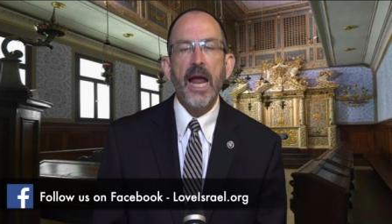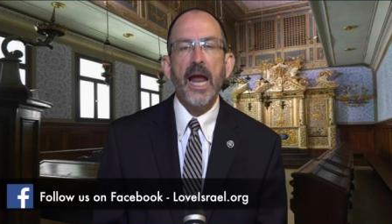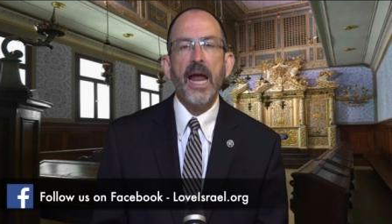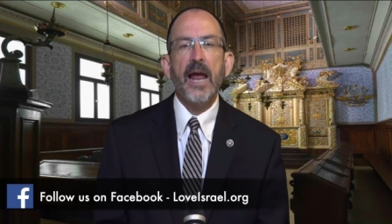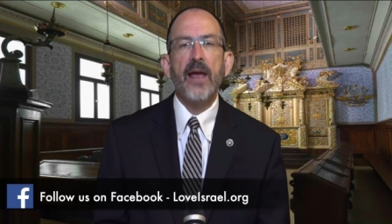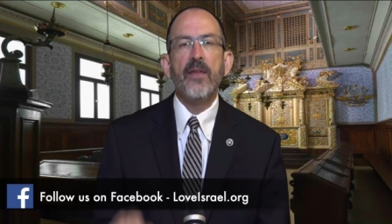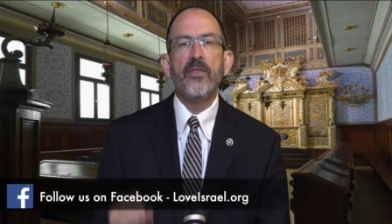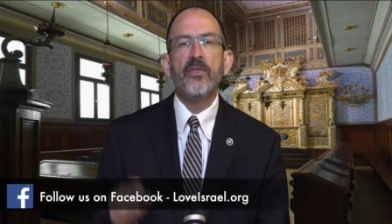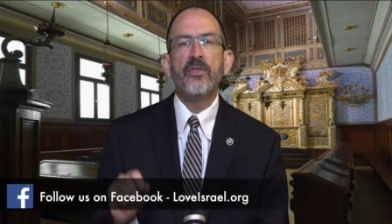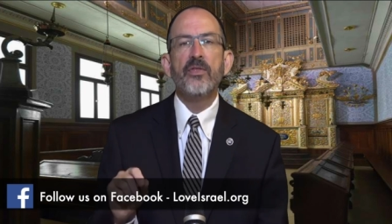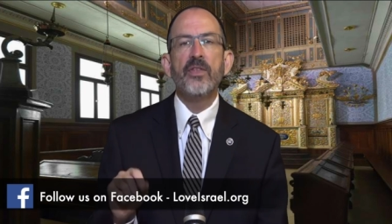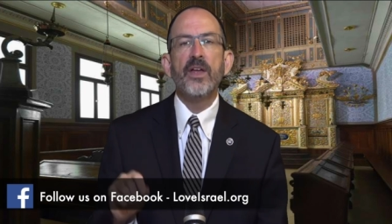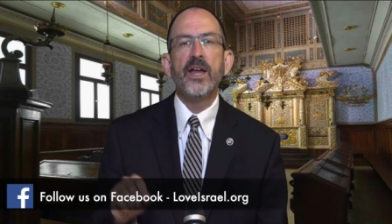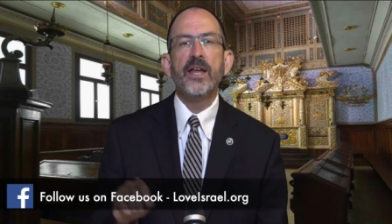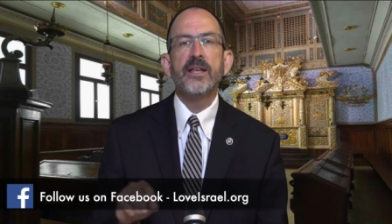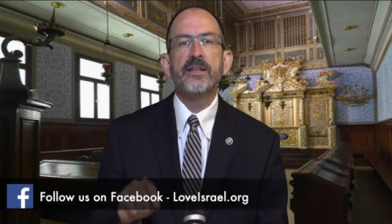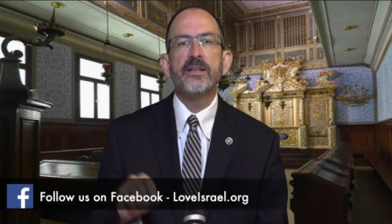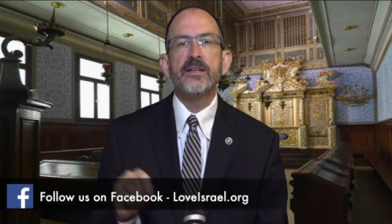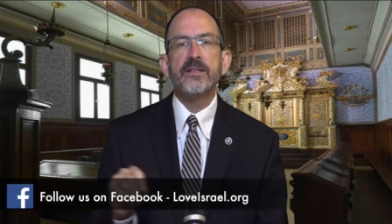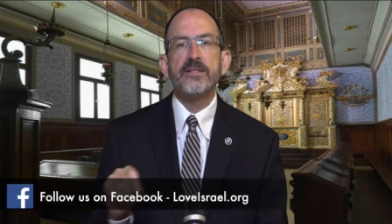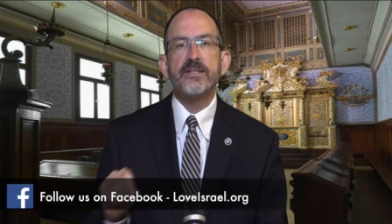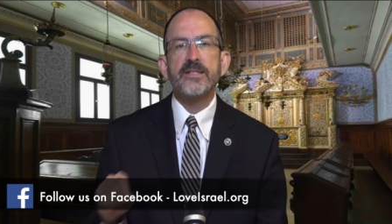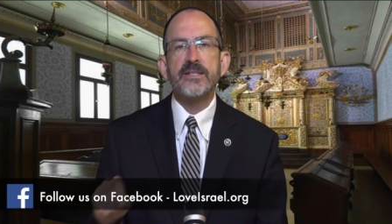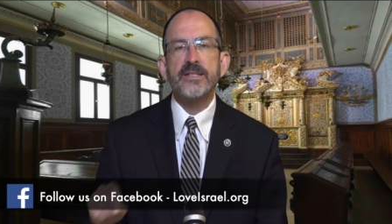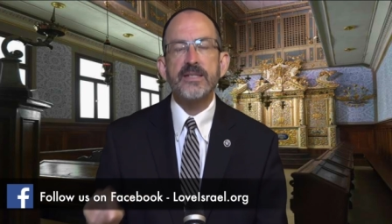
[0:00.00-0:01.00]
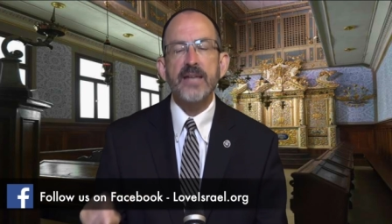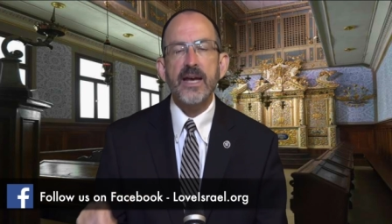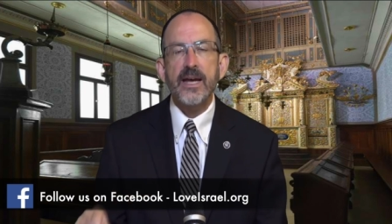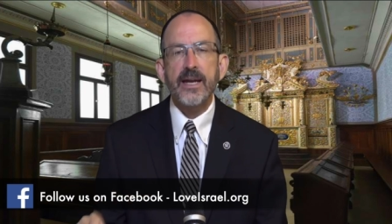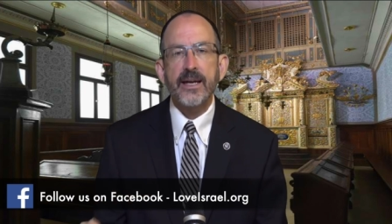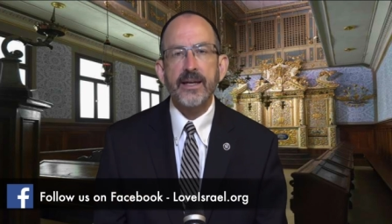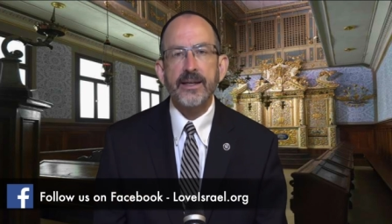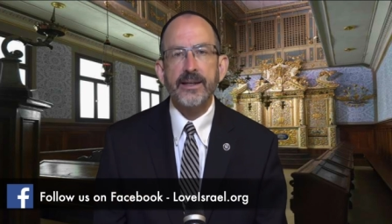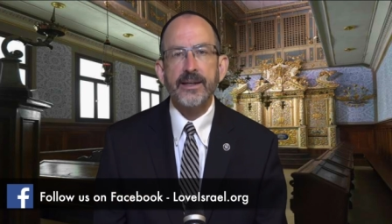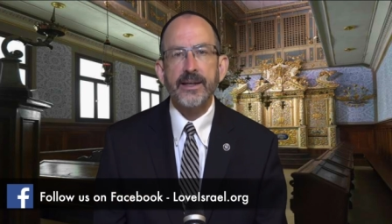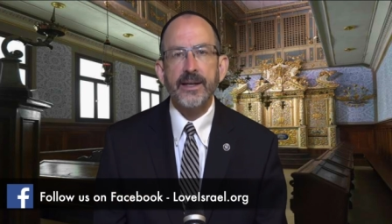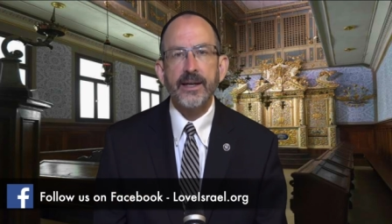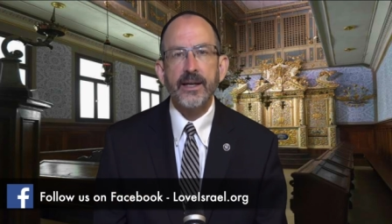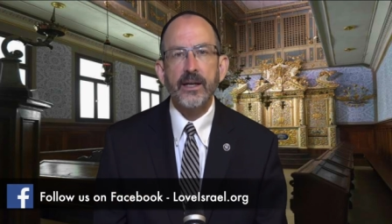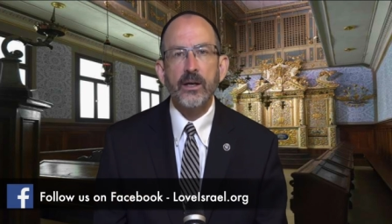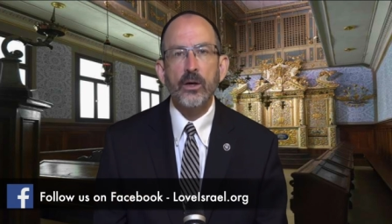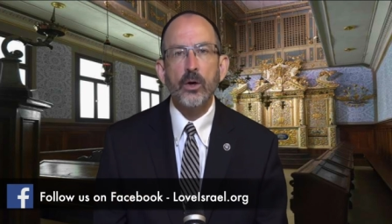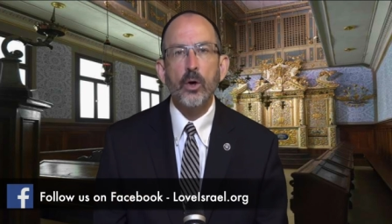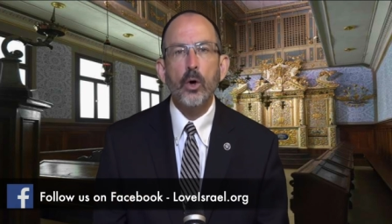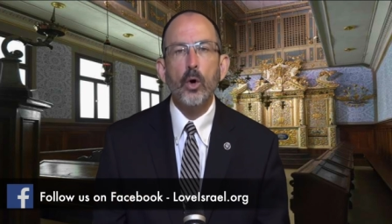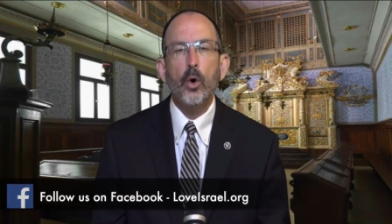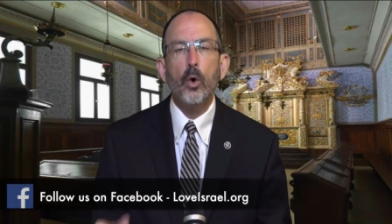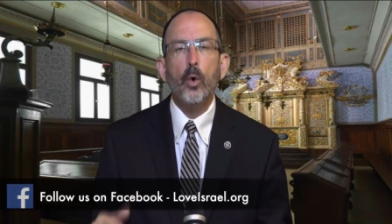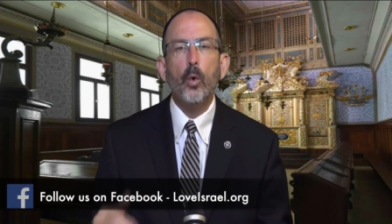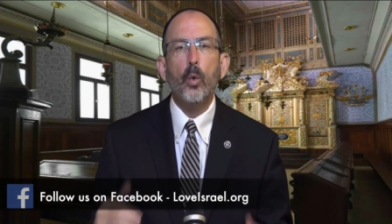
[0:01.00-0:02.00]
And then, secondly,
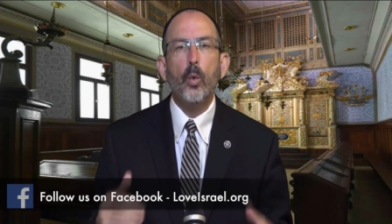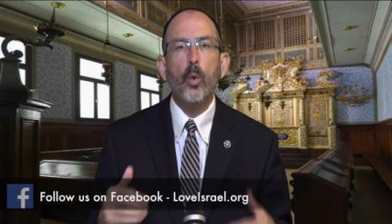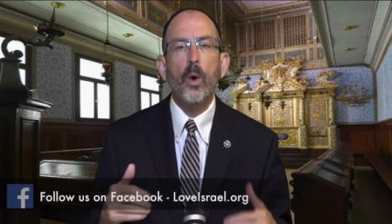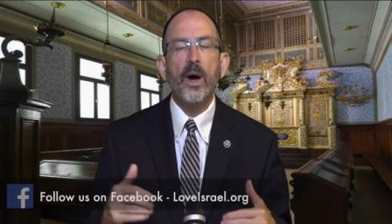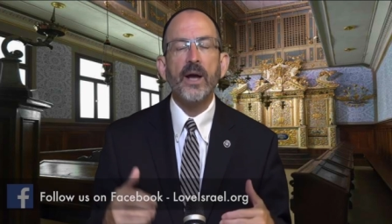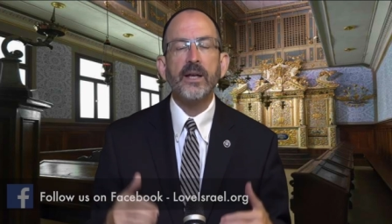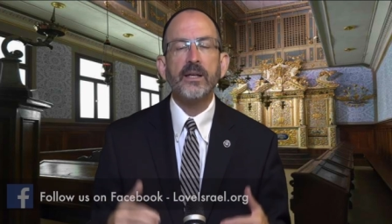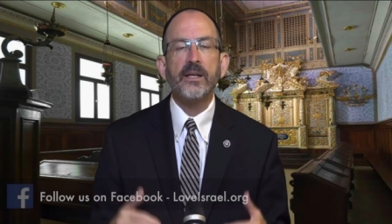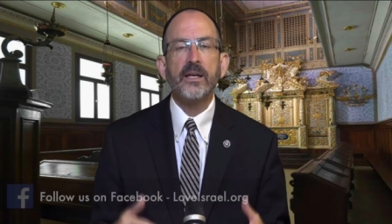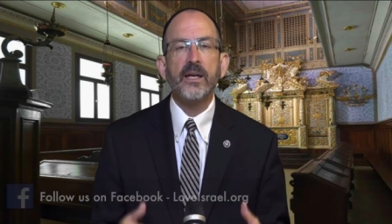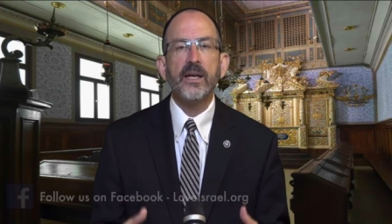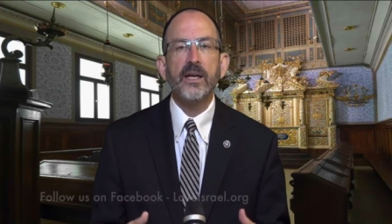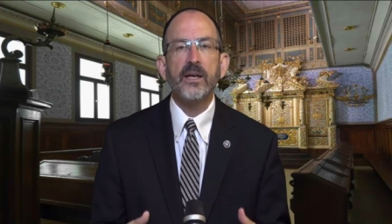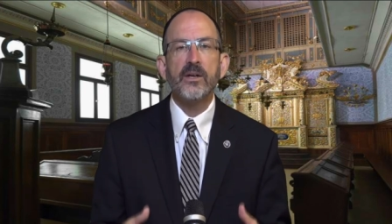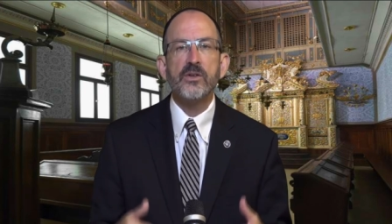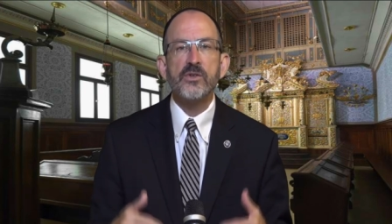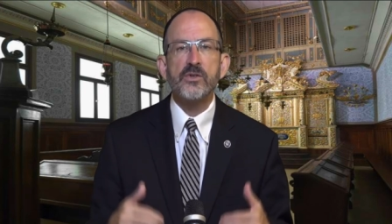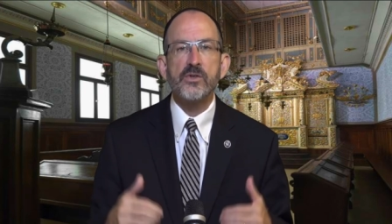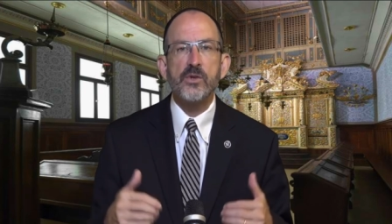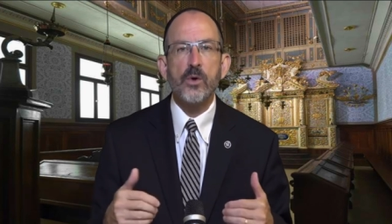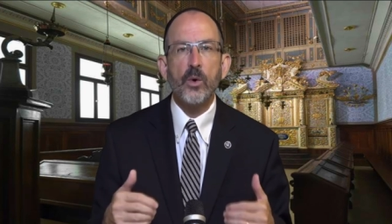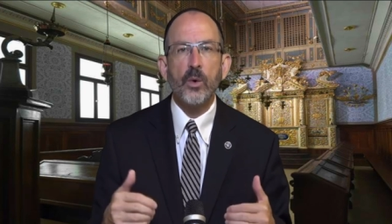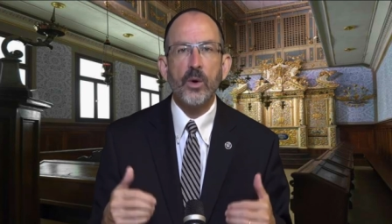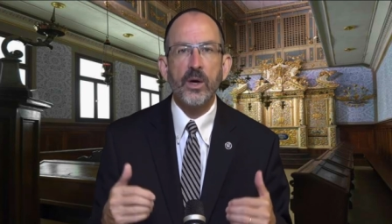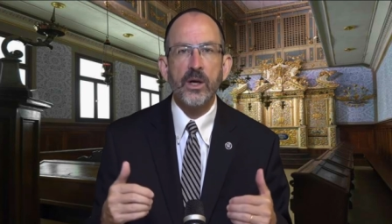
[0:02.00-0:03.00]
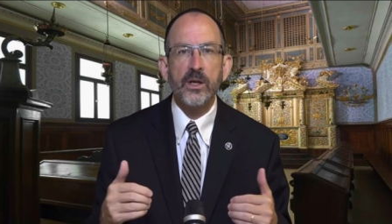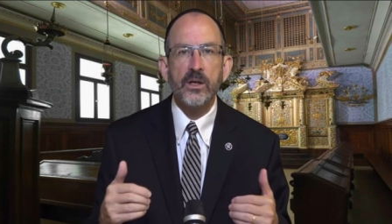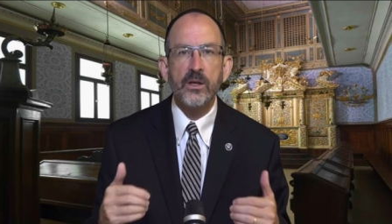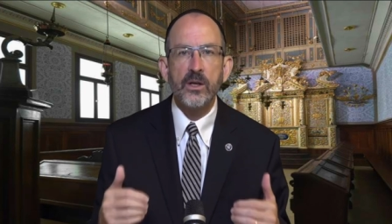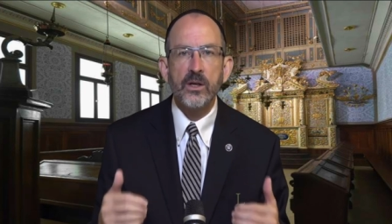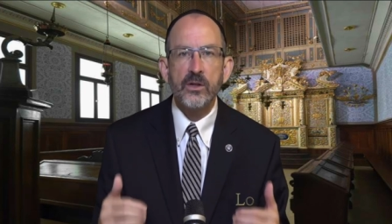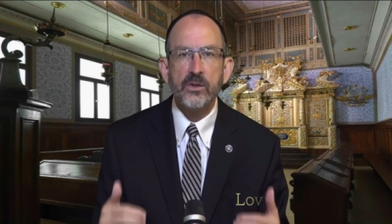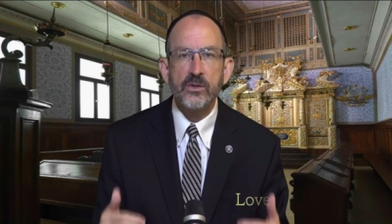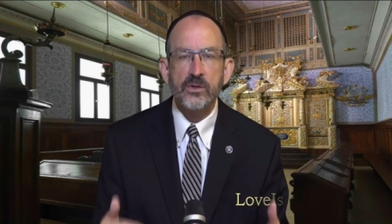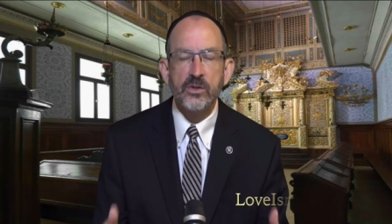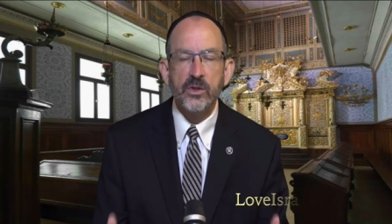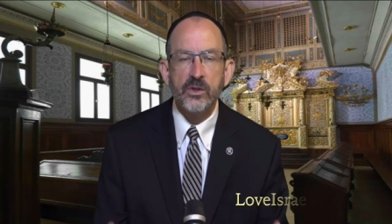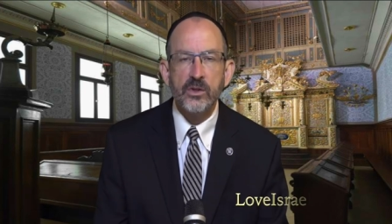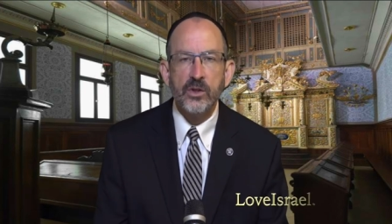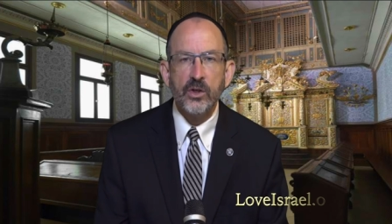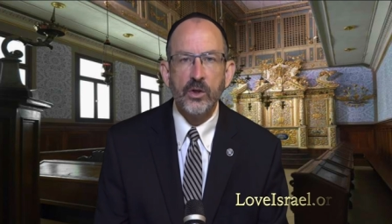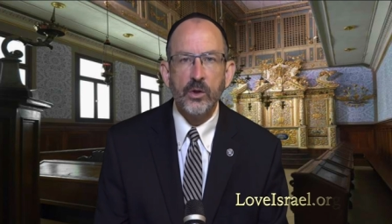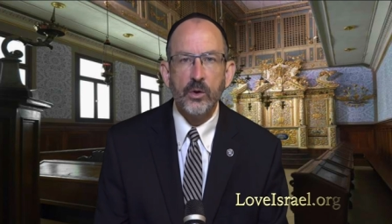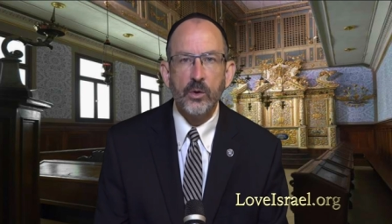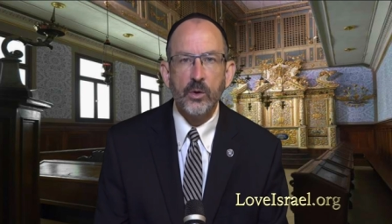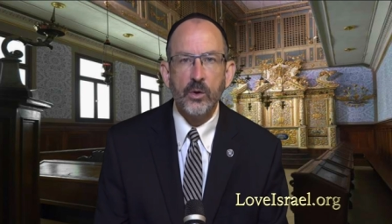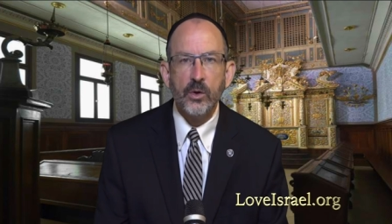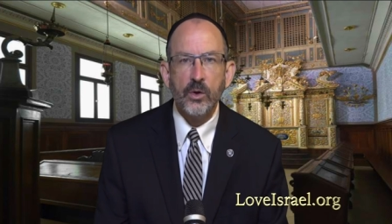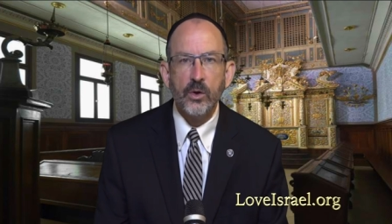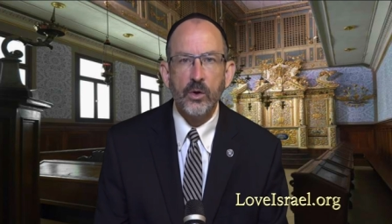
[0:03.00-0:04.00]
what he is going to
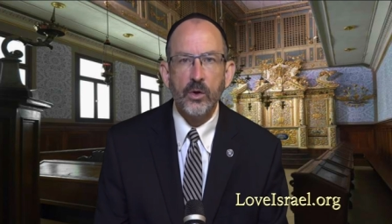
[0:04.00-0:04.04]
do.